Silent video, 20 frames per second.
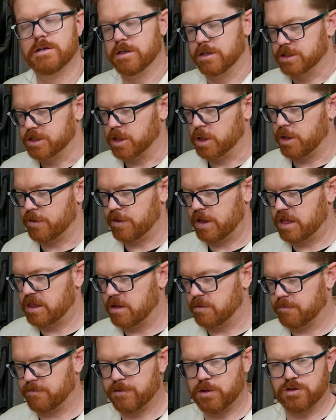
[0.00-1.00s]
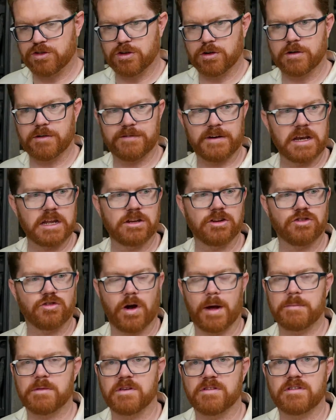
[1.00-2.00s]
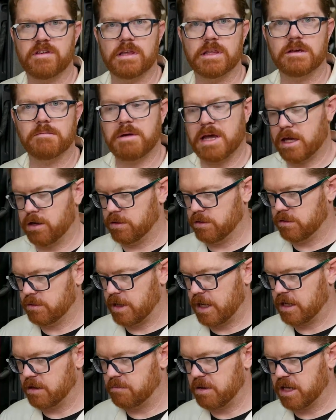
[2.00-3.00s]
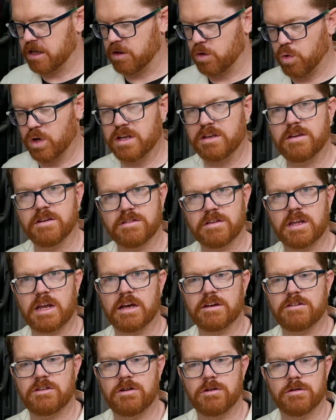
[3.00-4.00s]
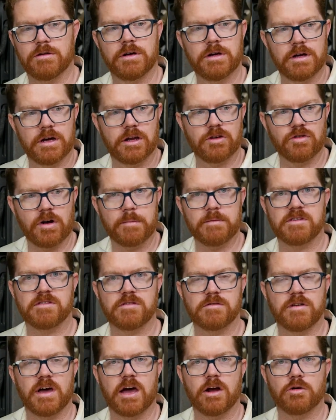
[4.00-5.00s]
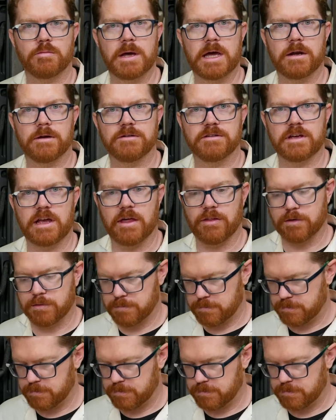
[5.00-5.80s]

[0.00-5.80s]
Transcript: so that in the future, if I need to drop this ceiling panel, I can make a quick disconnect here and drop this entire panel together.